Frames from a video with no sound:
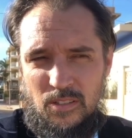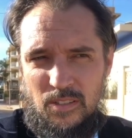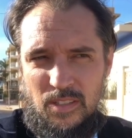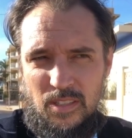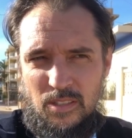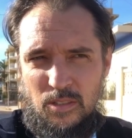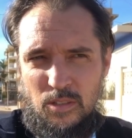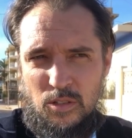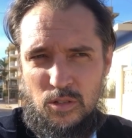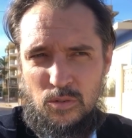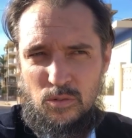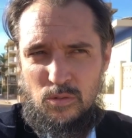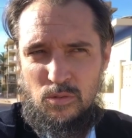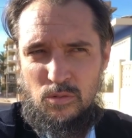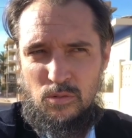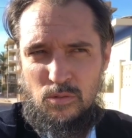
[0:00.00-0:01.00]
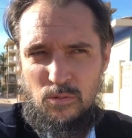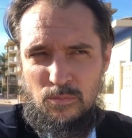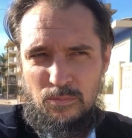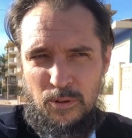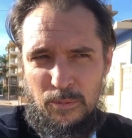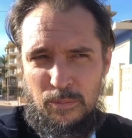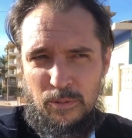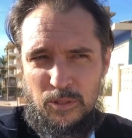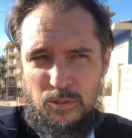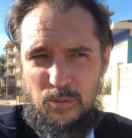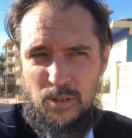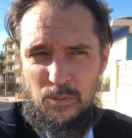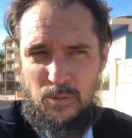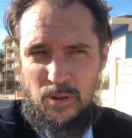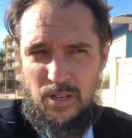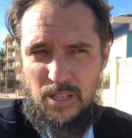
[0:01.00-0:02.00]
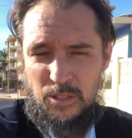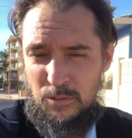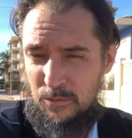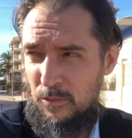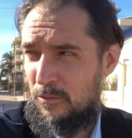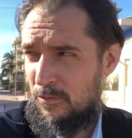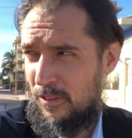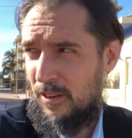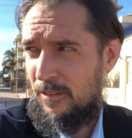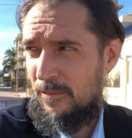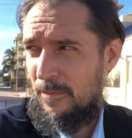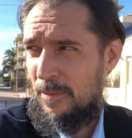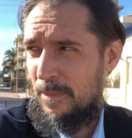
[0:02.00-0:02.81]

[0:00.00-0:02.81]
this is the true purpose we, we need to fulfill.